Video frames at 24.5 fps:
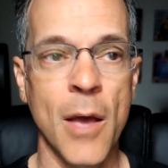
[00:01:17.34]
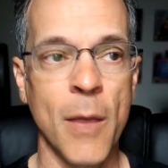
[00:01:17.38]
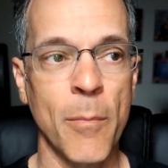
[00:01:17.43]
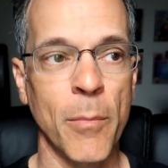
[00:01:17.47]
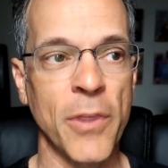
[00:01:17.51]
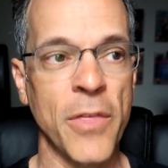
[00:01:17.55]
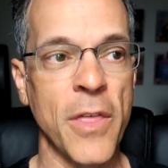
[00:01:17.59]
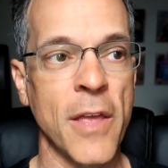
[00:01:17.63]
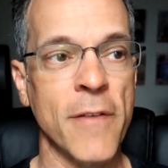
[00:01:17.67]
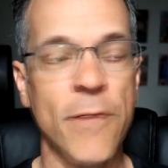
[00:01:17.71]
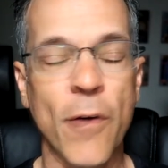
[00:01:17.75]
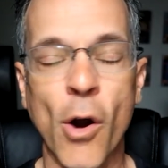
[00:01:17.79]

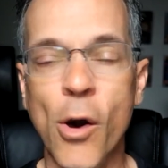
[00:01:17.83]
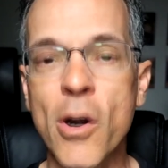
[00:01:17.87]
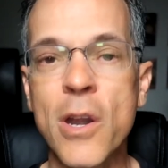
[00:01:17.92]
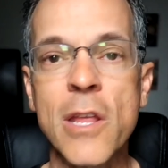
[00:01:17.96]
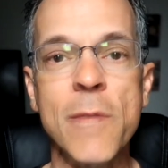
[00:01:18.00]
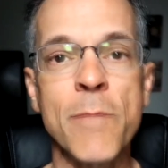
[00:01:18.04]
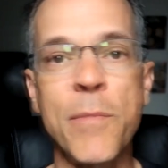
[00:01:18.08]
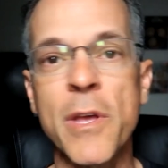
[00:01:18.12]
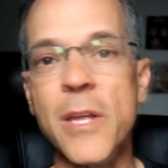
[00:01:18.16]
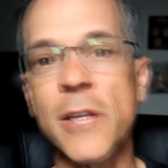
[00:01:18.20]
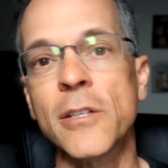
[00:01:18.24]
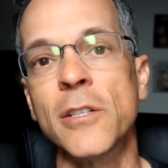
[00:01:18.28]
But they've
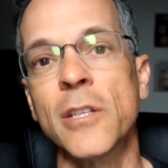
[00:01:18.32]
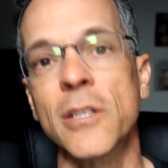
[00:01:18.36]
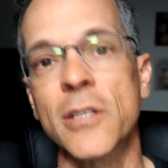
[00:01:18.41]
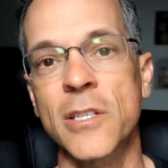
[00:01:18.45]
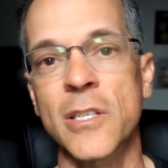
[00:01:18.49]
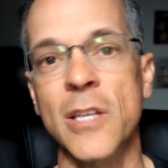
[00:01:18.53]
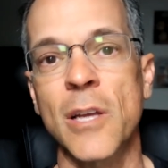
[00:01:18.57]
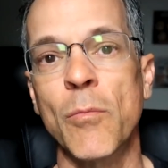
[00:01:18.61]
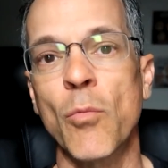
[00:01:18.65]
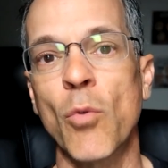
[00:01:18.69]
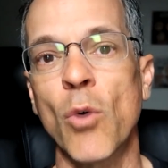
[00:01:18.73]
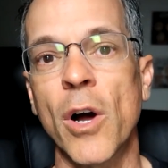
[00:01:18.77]
already been to
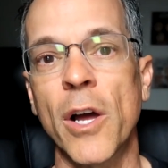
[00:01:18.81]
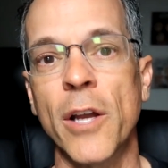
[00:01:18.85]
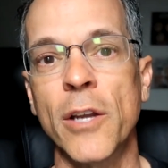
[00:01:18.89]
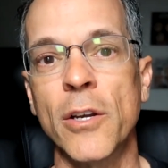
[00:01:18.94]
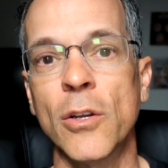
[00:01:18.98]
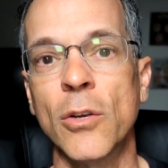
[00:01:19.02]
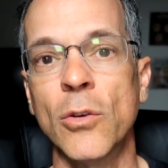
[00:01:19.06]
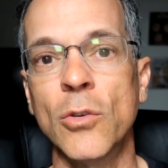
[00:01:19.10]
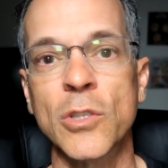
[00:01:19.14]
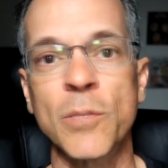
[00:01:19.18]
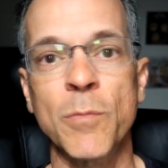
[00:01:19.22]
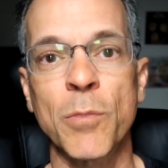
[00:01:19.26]

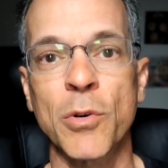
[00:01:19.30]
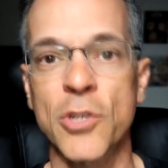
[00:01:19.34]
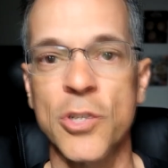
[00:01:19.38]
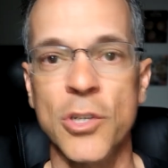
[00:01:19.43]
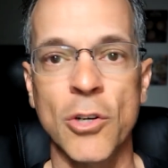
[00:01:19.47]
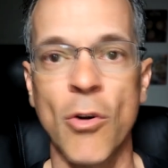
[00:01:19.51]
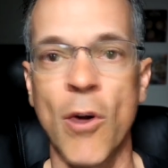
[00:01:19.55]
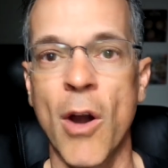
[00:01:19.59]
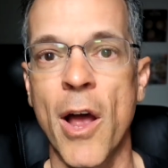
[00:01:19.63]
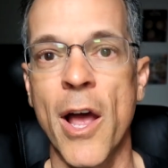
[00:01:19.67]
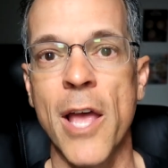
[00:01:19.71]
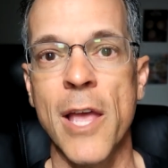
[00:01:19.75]
someone who's
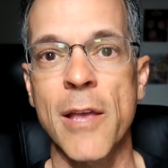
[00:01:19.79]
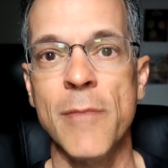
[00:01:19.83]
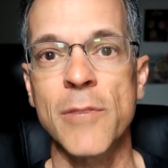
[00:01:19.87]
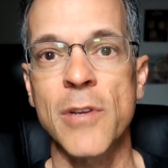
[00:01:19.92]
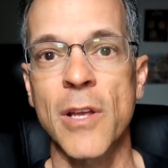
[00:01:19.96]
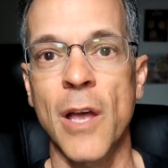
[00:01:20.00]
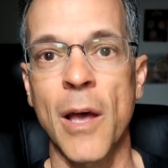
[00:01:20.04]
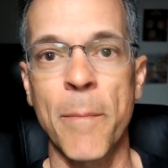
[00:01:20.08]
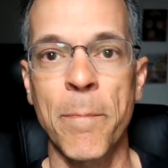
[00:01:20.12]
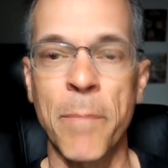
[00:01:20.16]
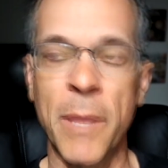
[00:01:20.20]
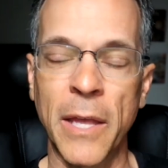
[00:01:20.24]
prescribed
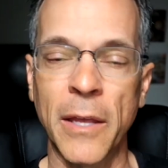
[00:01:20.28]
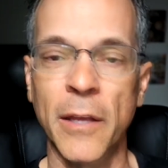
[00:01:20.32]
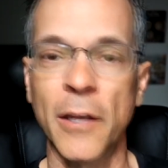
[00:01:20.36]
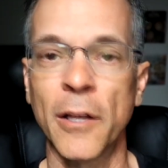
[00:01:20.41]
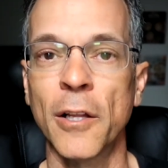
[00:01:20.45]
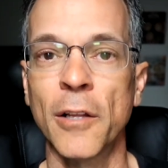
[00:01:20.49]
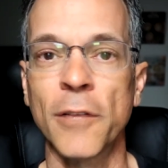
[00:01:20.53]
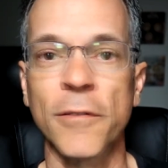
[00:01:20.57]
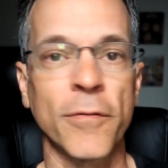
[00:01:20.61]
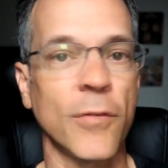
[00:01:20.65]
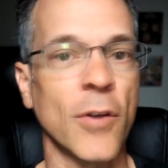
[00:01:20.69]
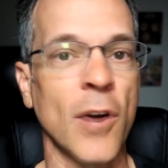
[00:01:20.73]
a
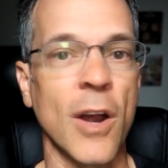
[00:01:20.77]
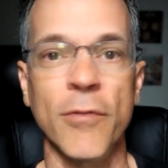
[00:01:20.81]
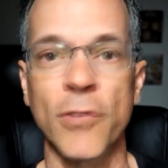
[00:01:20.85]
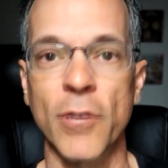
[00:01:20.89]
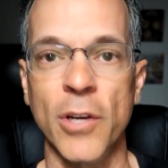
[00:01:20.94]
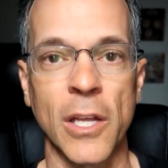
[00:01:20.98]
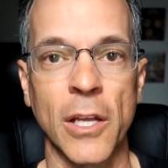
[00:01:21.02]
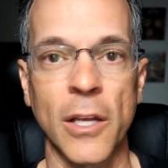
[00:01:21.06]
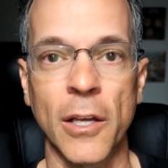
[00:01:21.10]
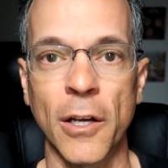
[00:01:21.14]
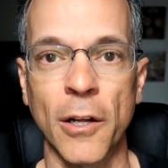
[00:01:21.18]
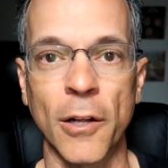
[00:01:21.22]
pill for
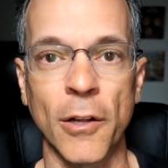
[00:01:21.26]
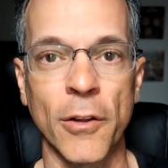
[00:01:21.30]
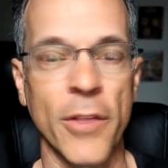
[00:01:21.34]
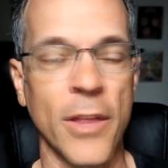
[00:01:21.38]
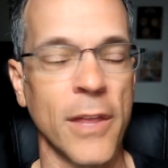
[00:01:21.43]
every ill.